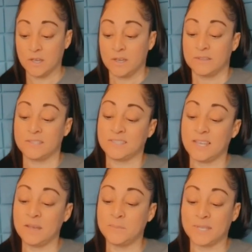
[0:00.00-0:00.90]
The
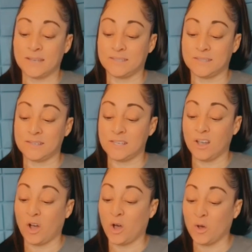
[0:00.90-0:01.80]
same destiny
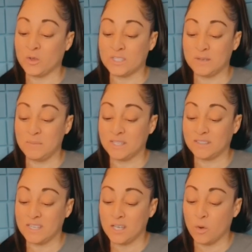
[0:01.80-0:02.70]

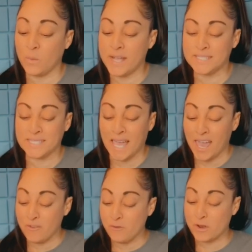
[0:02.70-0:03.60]
ultimately awaits
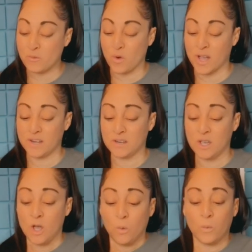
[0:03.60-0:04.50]
everyone,
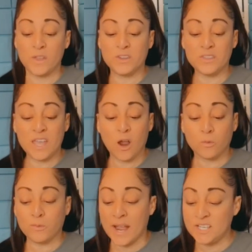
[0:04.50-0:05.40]
whether they are
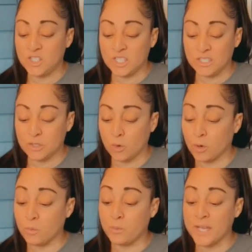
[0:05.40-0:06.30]
righteous
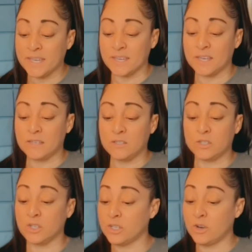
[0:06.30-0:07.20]
or wicked,
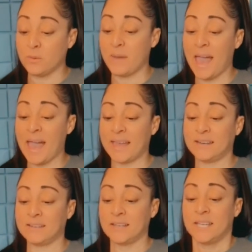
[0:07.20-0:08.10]
good or bad,
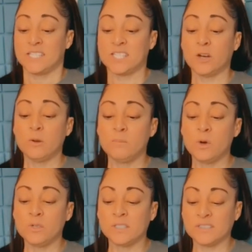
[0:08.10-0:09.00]

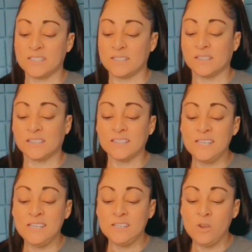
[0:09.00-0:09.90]
ceremonially
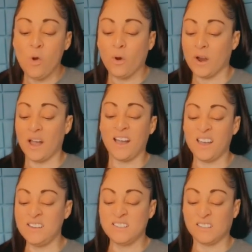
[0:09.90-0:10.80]
clean or
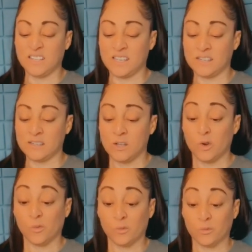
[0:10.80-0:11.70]
unclean,
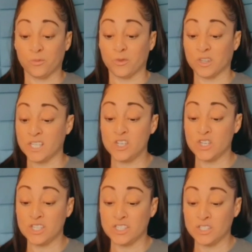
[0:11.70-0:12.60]

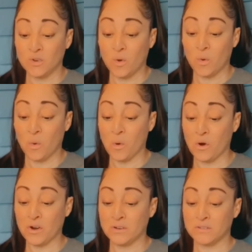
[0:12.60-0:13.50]
religious or